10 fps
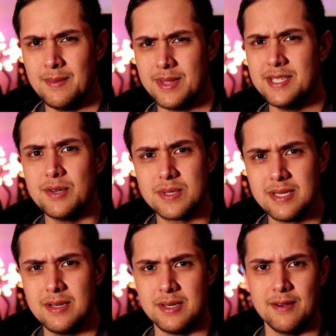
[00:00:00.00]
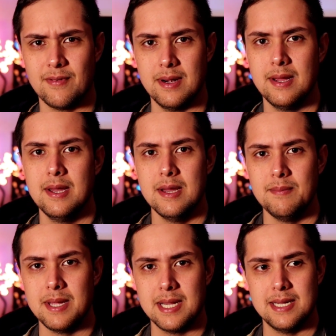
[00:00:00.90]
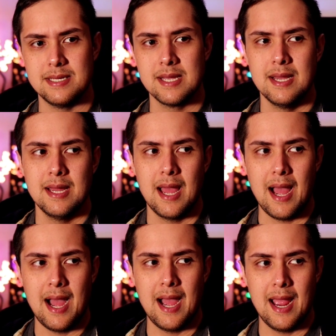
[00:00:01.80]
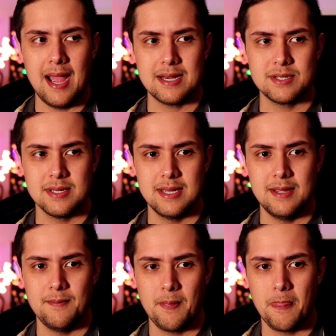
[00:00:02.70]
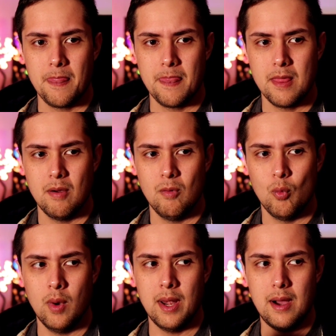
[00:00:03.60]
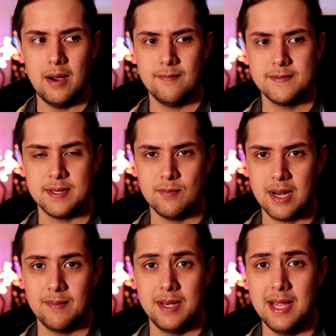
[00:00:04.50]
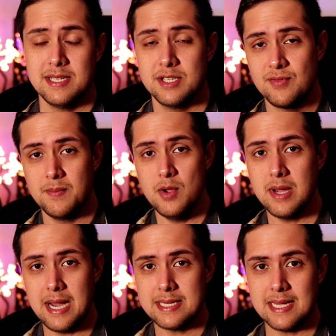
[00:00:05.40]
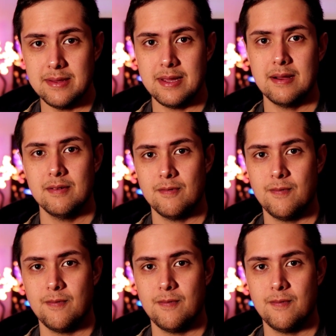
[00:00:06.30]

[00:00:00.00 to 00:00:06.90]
But this year was a little different because I actually went off some recommendations from you guys out there